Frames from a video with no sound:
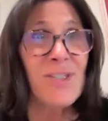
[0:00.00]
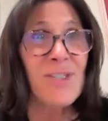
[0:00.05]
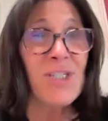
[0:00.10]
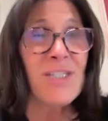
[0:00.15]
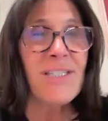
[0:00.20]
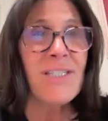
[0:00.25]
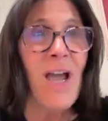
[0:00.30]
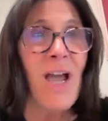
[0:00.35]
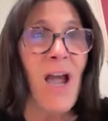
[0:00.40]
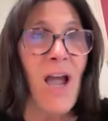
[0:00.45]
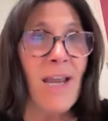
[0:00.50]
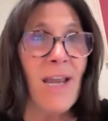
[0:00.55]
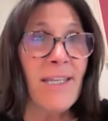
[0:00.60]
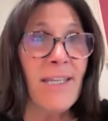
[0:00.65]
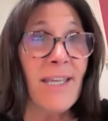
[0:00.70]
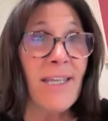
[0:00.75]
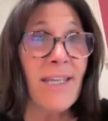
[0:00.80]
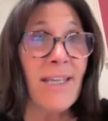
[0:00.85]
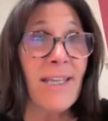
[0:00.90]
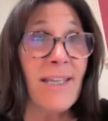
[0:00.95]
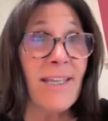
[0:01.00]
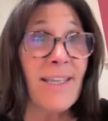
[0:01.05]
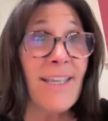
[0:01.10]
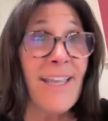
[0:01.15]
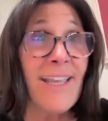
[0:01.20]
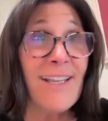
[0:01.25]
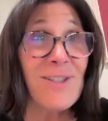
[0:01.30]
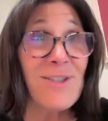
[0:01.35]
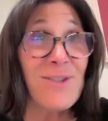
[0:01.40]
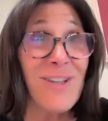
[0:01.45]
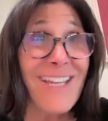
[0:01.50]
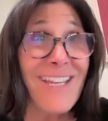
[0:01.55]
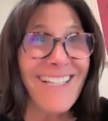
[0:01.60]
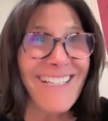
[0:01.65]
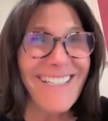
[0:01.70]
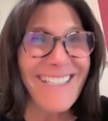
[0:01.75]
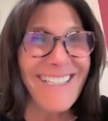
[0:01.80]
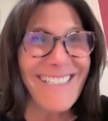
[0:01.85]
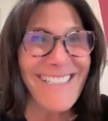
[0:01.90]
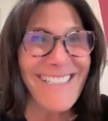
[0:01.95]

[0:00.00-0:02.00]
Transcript: she's nodding in case you can't